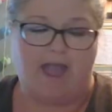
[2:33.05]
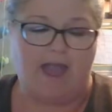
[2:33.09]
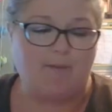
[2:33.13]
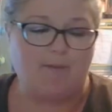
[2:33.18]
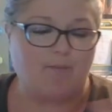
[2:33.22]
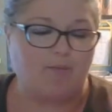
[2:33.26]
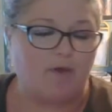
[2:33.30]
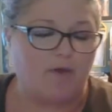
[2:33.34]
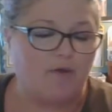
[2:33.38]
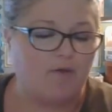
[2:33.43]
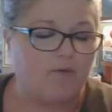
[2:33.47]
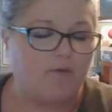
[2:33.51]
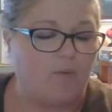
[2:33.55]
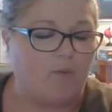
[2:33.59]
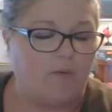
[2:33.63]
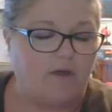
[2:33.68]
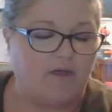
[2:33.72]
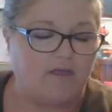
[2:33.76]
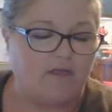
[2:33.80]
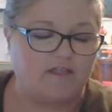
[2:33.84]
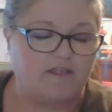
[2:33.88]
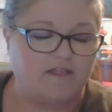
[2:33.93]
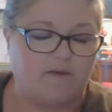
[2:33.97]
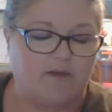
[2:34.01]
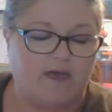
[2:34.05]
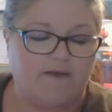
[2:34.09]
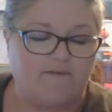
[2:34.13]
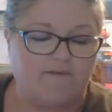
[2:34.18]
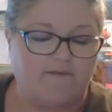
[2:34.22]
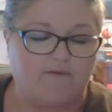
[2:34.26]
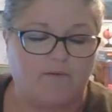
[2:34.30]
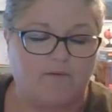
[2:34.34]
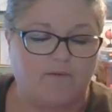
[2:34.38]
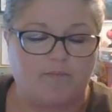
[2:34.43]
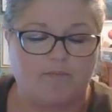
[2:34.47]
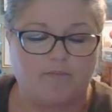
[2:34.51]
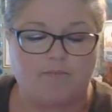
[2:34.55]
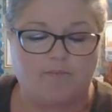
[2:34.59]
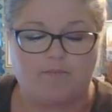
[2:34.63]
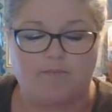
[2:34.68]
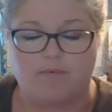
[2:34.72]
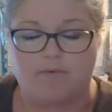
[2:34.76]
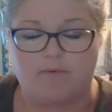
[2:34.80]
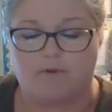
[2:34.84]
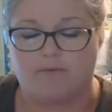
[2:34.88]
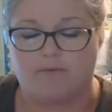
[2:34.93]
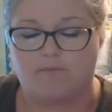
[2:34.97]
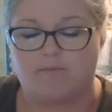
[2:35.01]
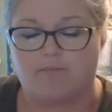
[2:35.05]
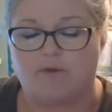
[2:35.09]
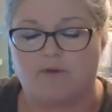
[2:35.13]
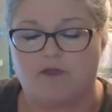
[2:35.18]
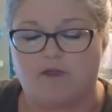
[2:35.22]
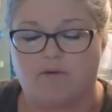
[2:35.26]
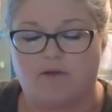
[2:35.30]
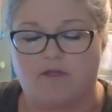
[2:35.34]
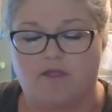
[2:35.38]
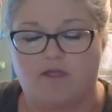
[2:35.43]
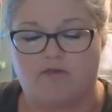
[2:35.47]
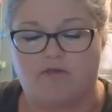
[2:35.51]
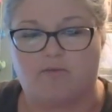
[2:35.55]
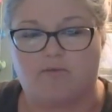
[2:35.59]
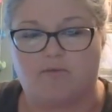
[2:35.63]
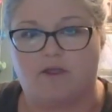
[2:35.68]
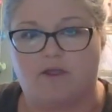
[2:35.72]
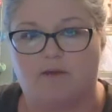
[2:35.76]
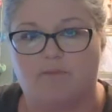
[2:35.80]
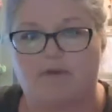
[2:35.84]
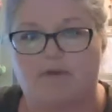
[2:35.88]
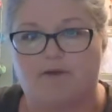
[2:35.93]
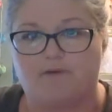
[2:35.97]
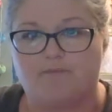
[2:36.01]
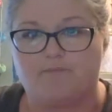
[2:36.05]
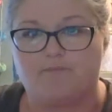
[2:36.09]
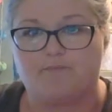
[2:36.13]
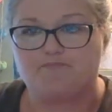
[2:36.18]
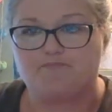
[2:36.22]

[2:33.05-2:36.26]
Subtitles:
I broke one, so I'll have to bring another one up here.